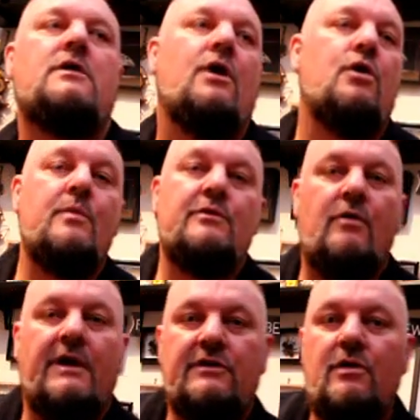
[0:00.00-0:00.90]
know who we're
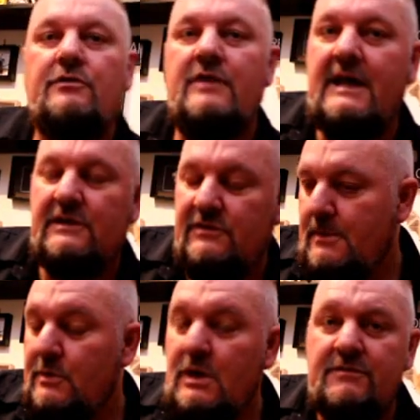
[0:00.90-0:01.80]
trying to contact.
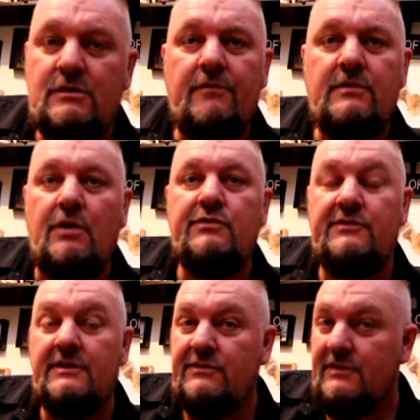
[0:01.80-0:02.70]
We don't even know if
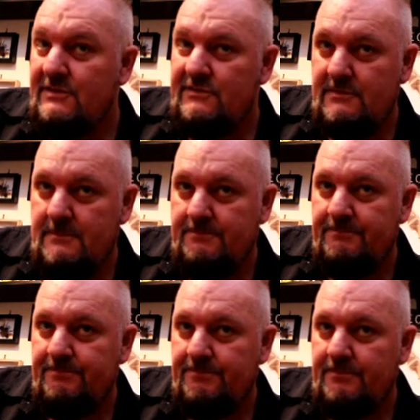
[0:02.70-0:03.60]
ghosts exist.
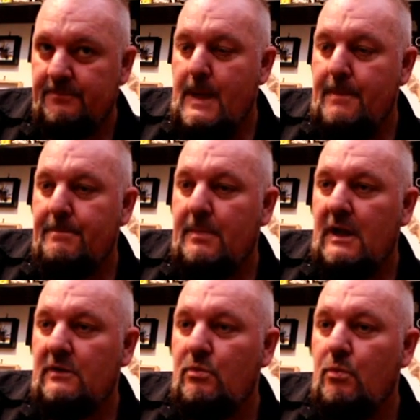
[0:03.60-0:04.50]

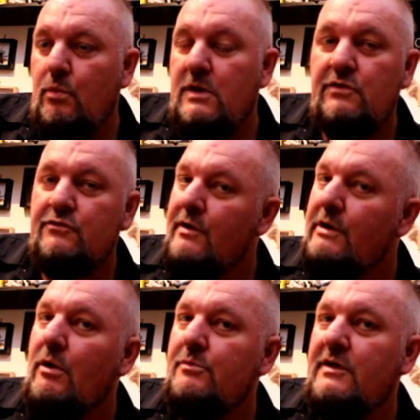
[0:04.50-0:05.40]
But we use
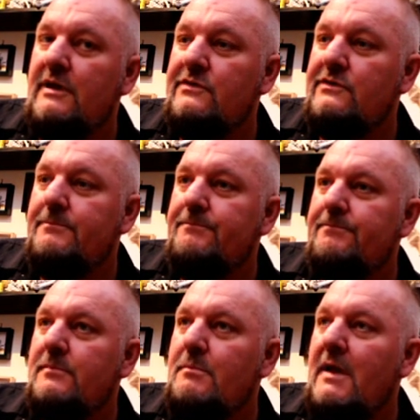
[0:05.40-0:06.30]
trigger objects,
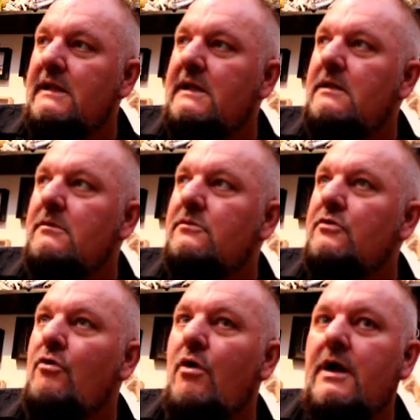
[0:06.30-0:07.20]
mainly
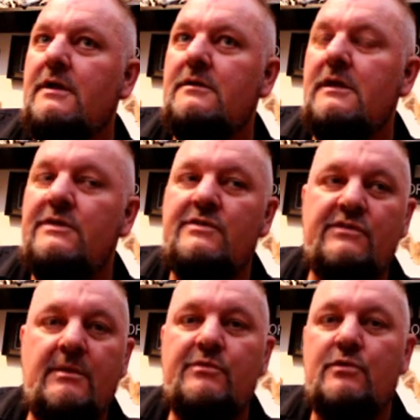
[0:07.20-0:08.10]
to try and elicit
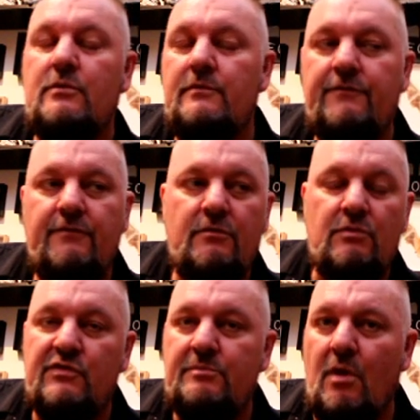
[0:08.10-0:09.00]
some sort of
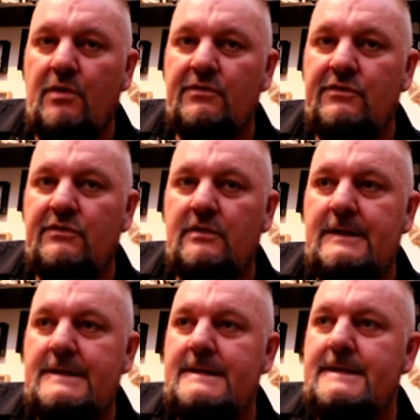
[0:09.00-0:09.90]
response,
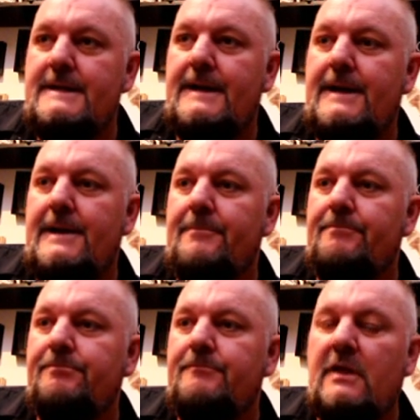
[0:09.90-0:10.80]

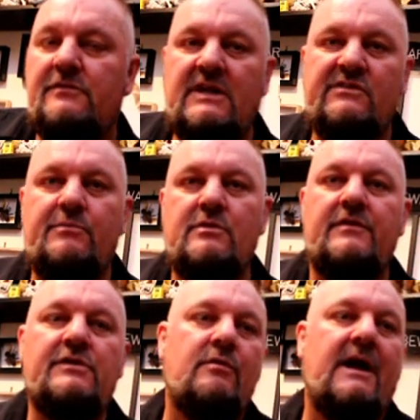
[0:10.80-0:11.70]
to get some sort
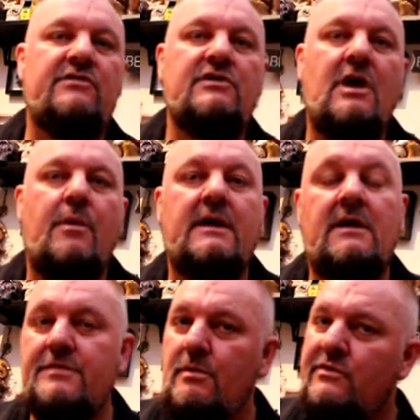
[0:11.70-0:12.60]
of interaction going.
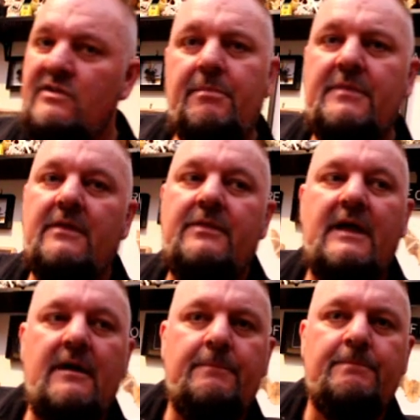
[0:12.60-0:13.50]
If there is something there,